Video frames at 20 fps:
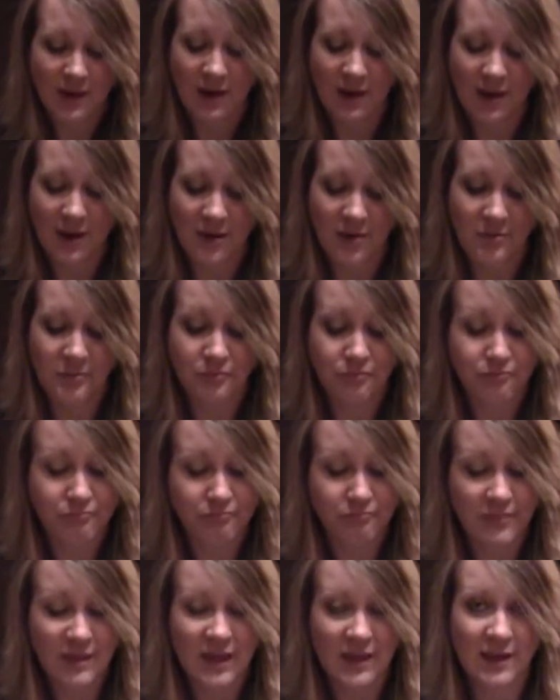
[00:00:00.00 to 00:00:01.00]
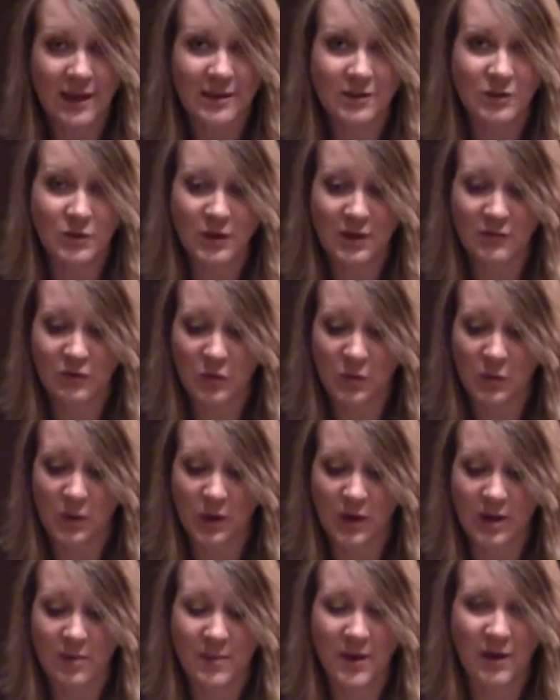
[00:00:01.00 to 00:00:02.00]
And I don't have to
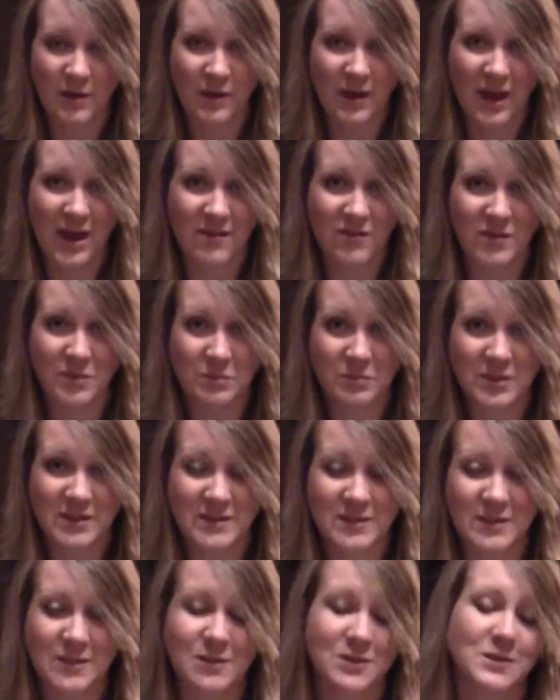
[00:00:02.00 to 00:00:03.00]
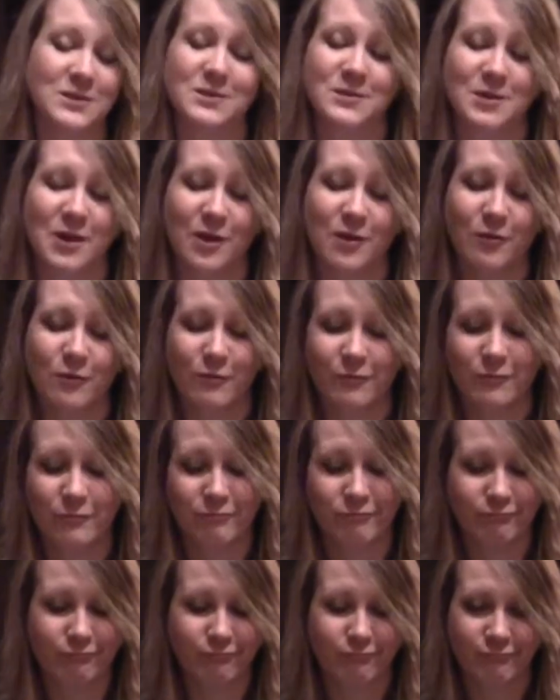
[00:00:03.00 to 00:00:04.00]
worry about having pieces of
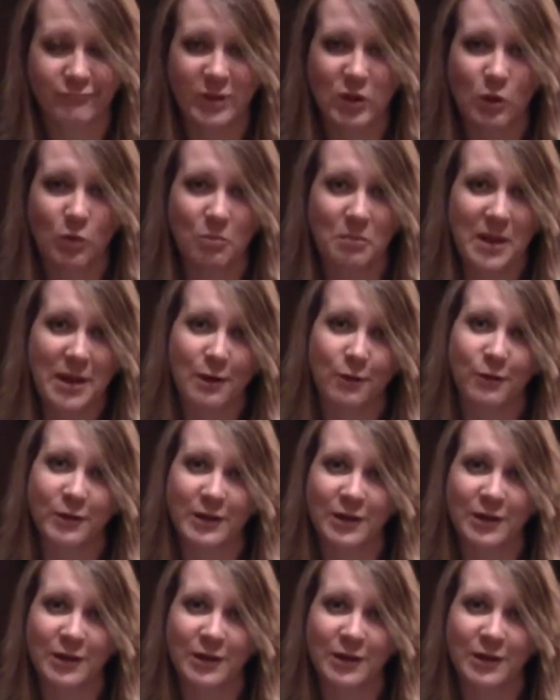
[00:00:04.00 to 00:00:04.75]
mail